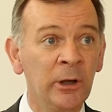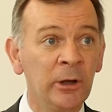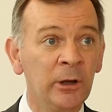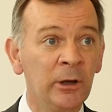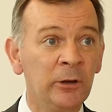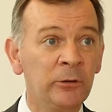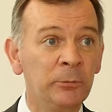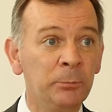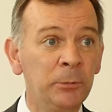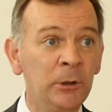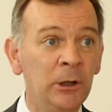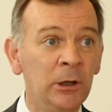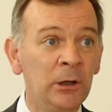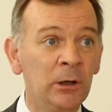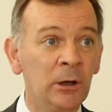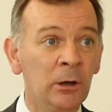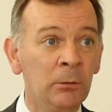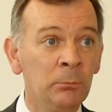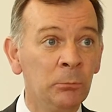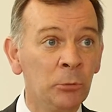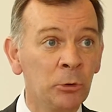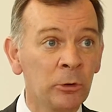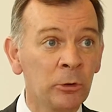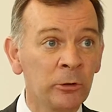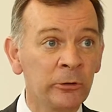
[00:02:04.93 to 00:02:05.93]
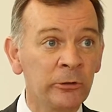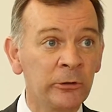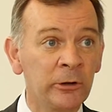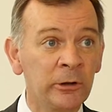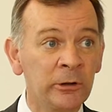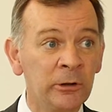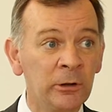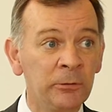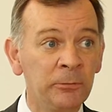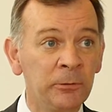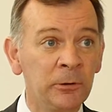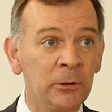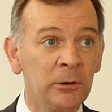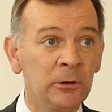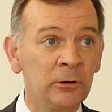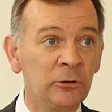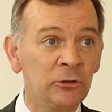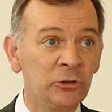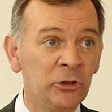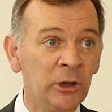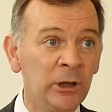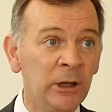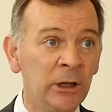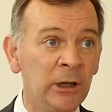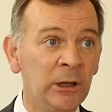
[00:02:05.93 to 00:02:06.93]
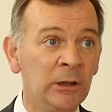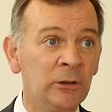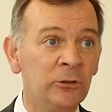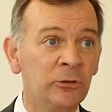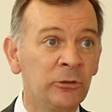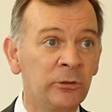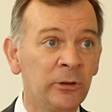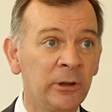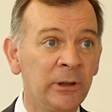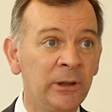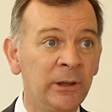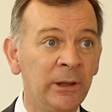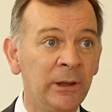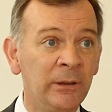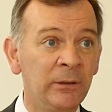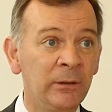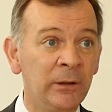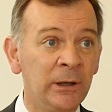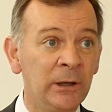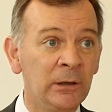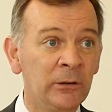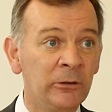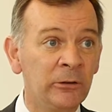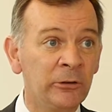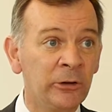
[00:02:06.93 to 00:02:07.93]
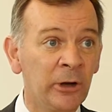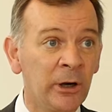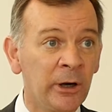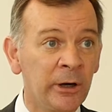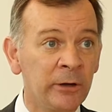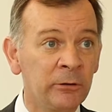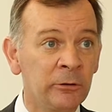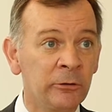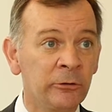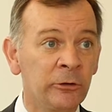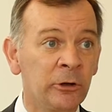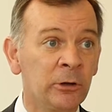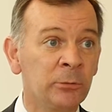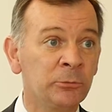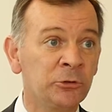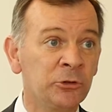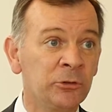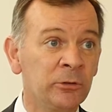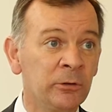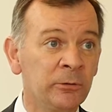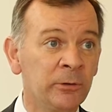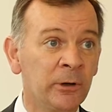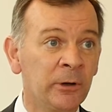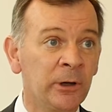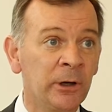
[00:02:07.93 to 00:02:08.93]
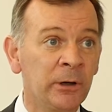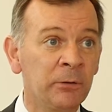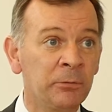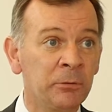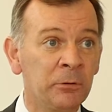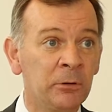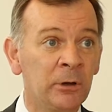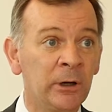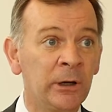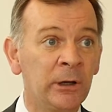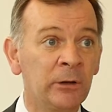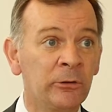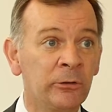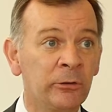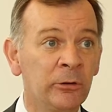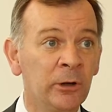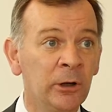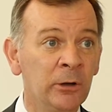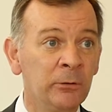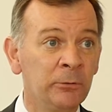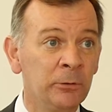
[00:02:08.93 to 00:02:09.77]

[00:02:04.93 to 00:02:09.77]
as being a more significant change than the entire adoption of IFRS